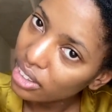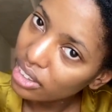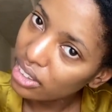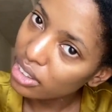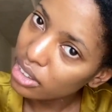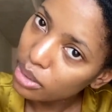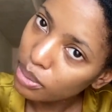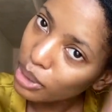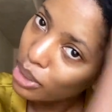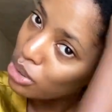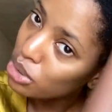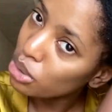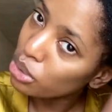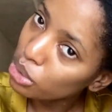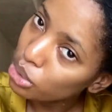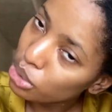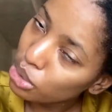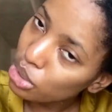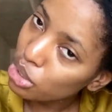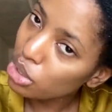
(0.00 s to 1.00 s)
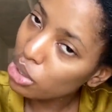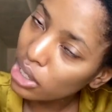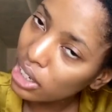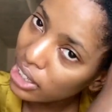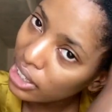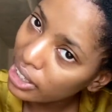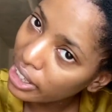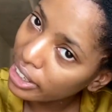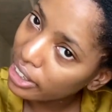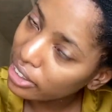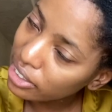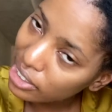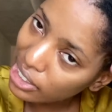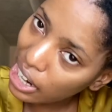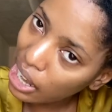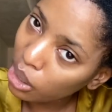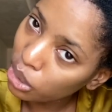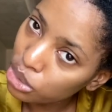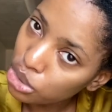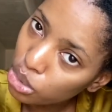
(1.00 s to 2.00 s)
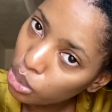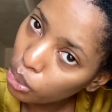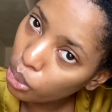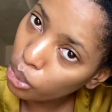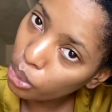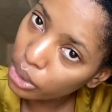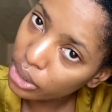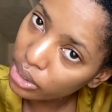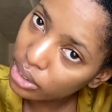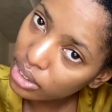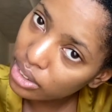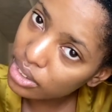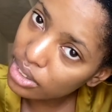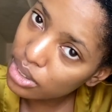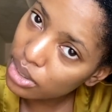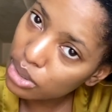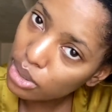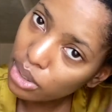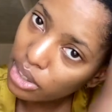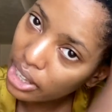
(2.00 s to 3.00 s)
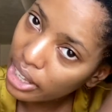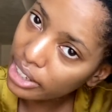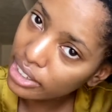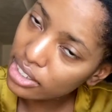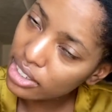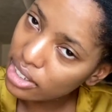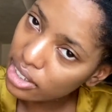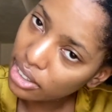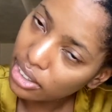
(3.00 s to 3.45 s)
Just make sure you lengthen out your coils so that